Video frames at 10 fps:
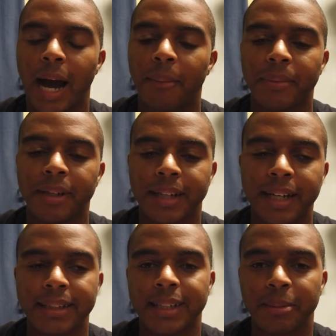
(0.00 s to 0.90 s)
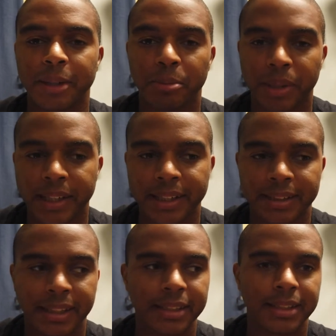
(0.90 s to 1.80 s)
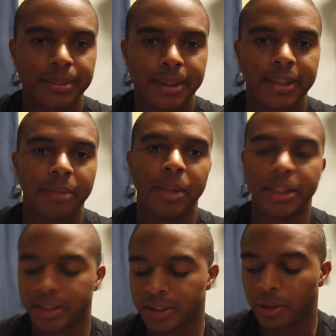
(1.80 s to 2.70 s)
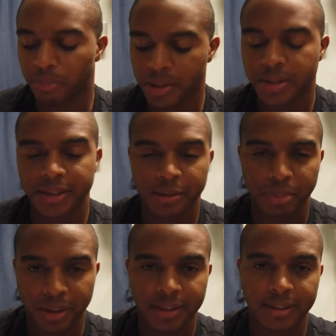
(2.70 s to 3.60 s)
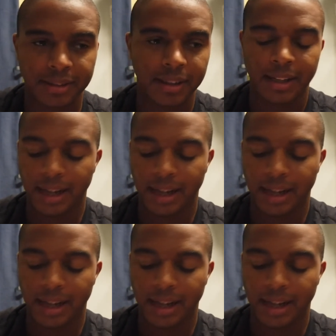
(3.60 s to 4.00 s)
I'm not to say I'm in the planning stages, because I'm about to start purchasing parts.